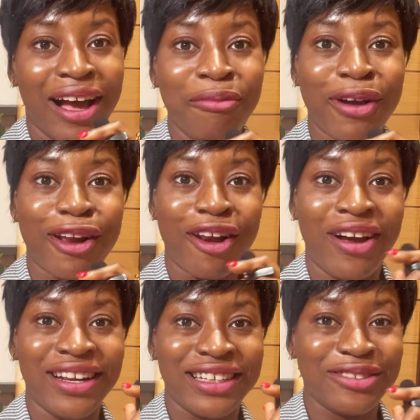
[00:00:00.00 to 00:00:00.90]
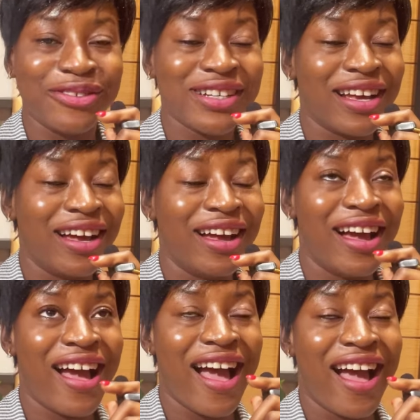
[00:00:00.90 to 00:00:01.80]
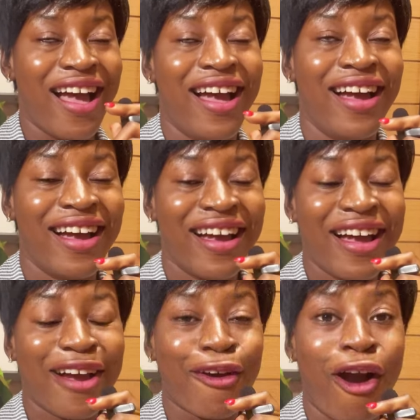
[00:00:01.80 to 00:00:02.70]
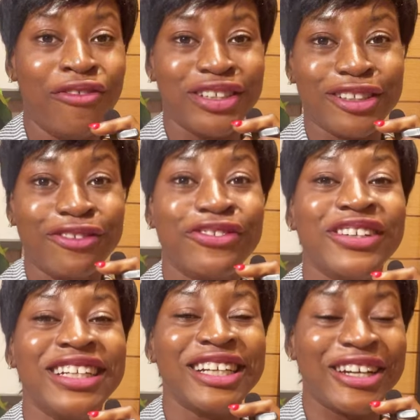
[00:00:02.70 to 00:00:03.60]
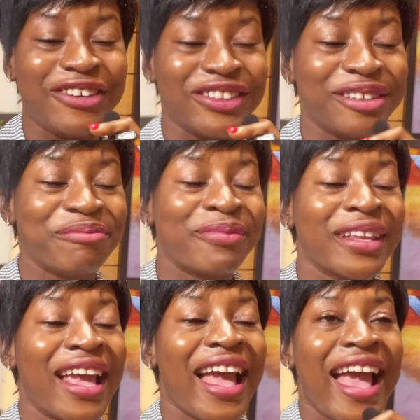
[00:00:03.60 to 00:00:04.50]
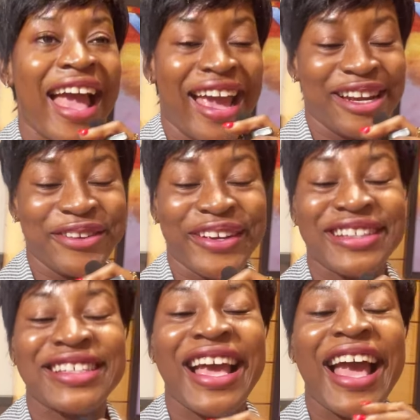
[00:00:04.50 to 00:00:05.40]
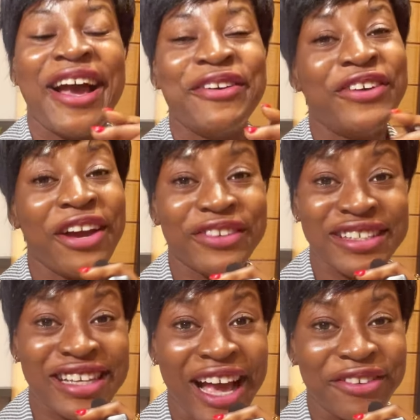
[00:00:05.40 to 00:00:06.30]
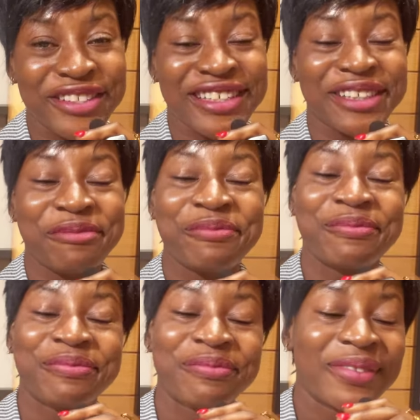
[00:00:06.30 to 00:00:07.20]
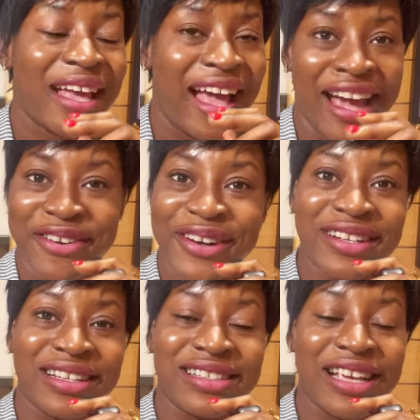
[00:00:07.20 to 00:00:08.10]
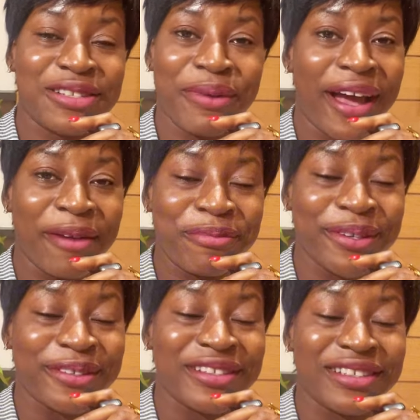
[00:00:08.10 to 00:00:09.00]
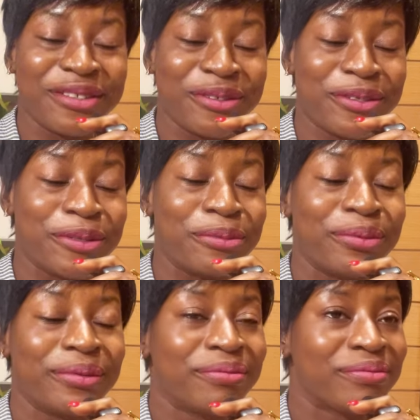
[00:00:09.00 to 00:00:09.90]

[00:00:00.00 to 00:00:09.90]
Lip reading: I'm clothed with, covered, fully covered. Anyways, 5 days after I sent my appeal to YouTube,